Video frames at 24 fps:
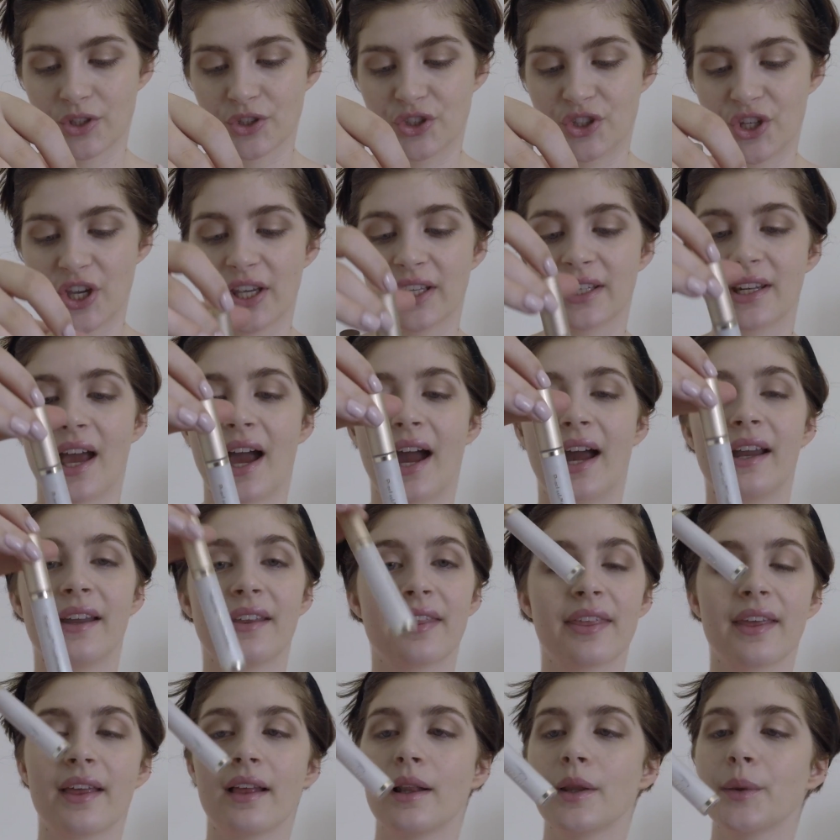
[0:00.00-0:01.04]
Jane
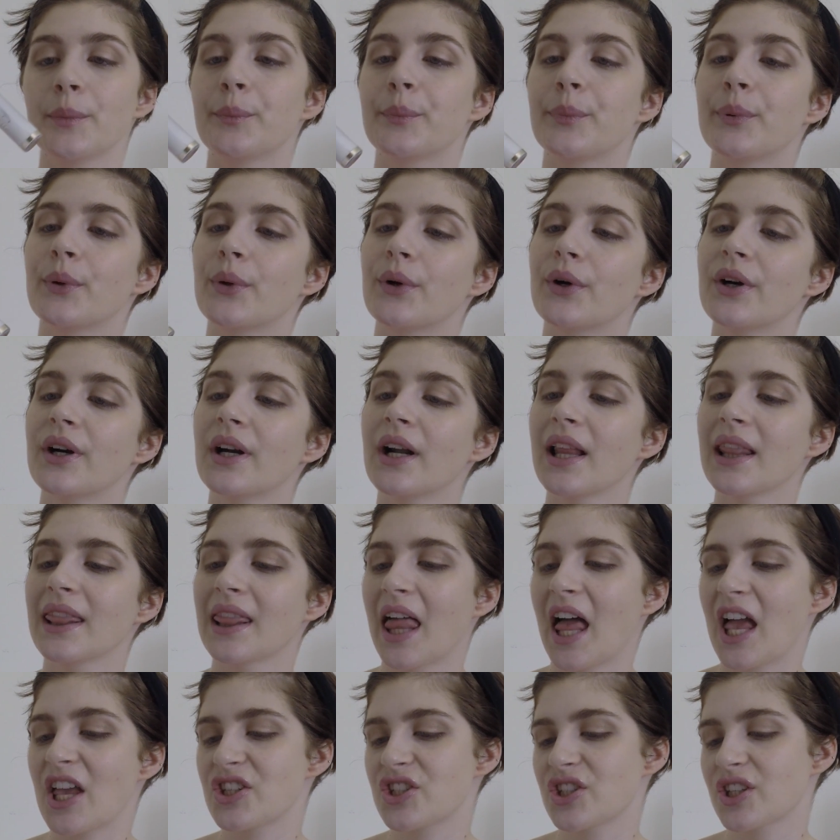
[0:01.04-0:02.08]
Iredale Pore
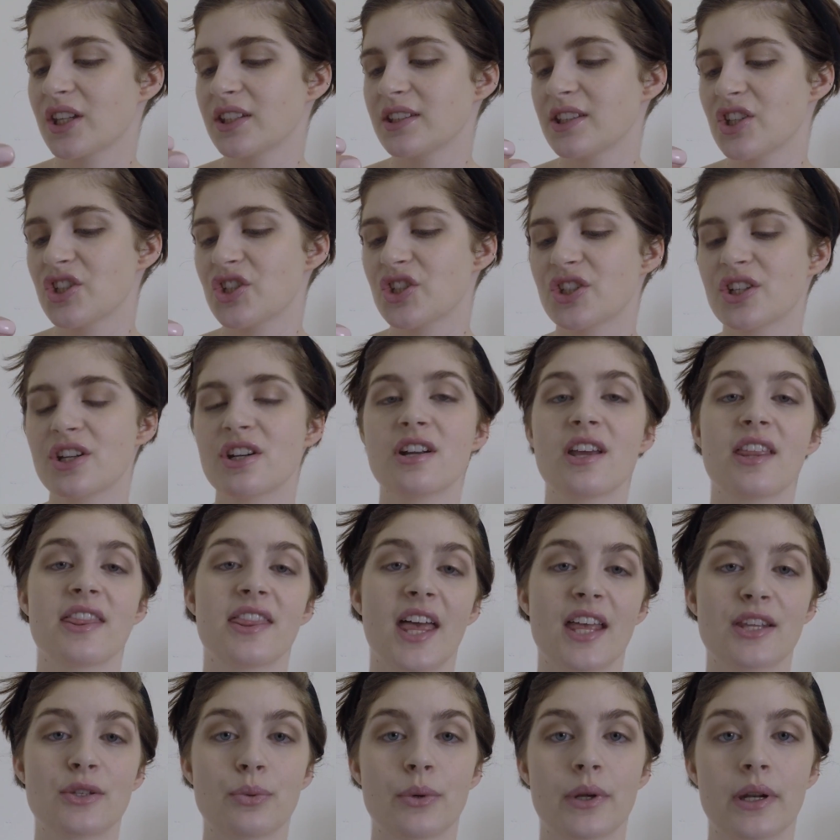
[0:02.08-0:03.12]
Lash Conditioner, and
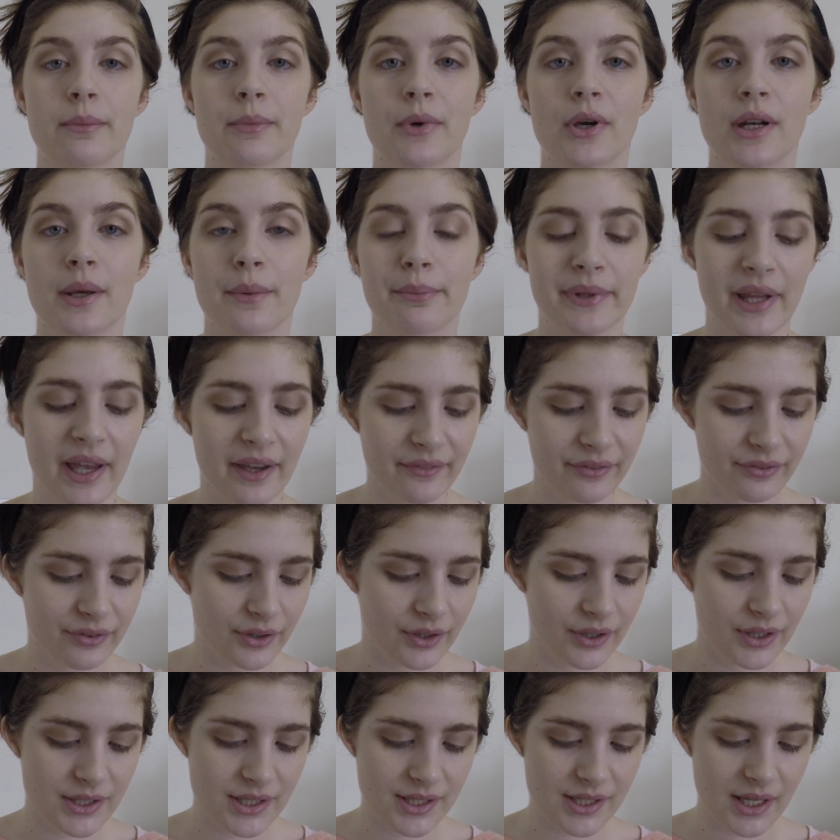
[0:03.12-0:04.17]
that's what I'm gonna apply
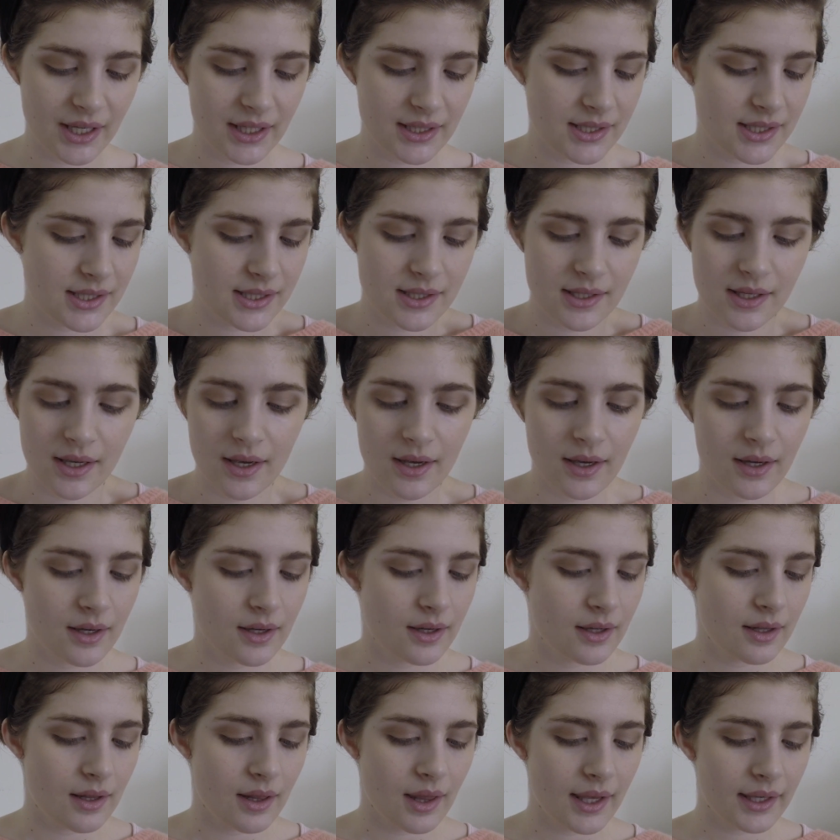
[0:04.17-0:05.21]
first. It's
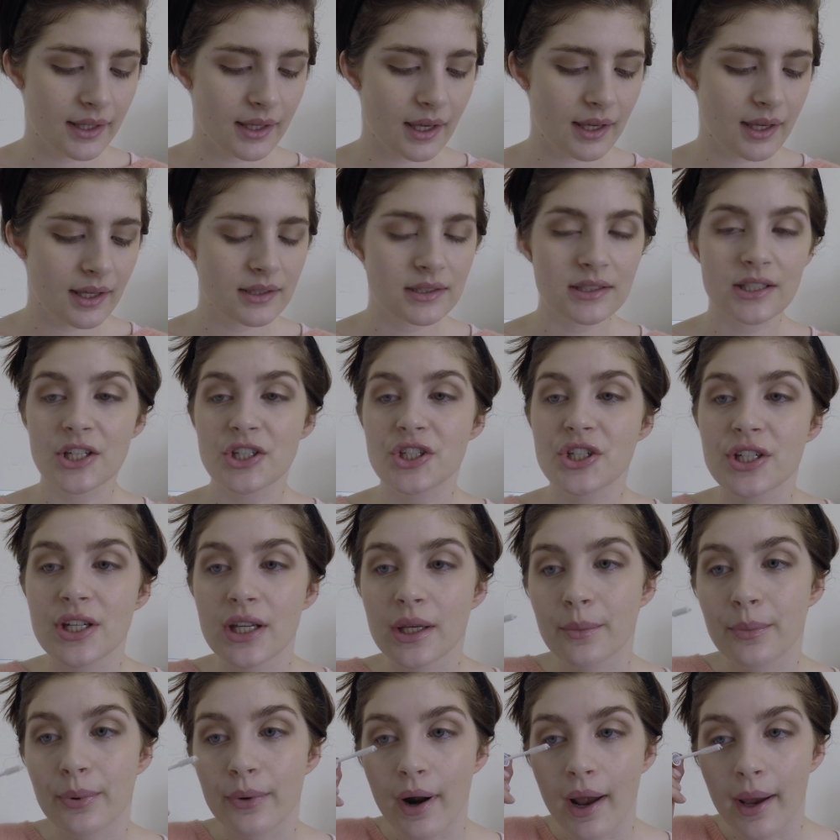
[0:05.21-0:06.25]
like a
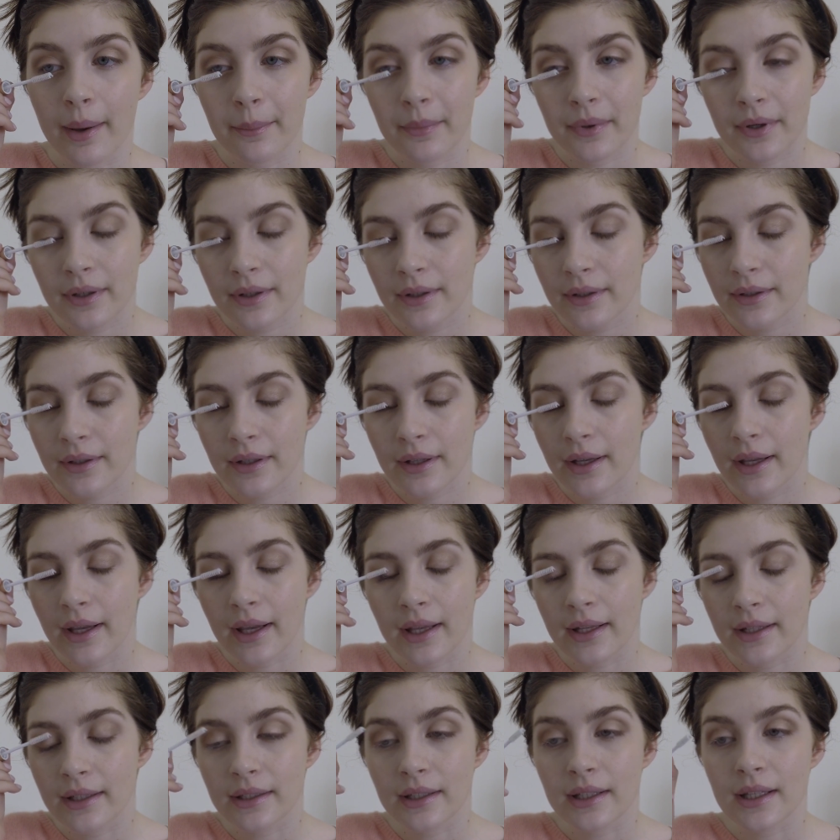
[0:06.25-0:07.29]
conditioning primer,
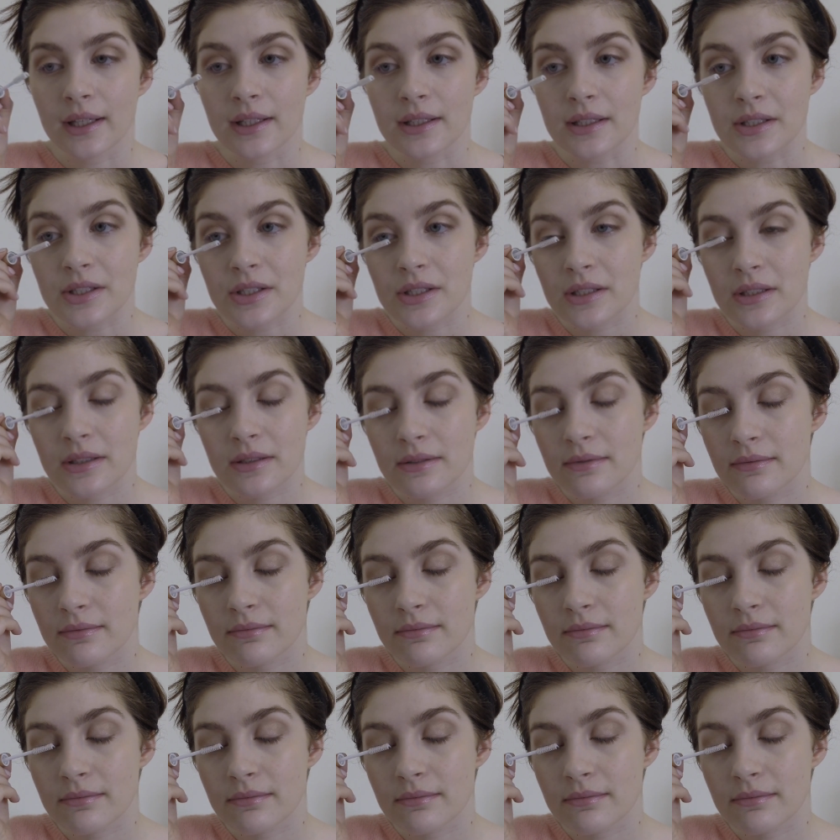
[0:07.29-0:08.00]
and it's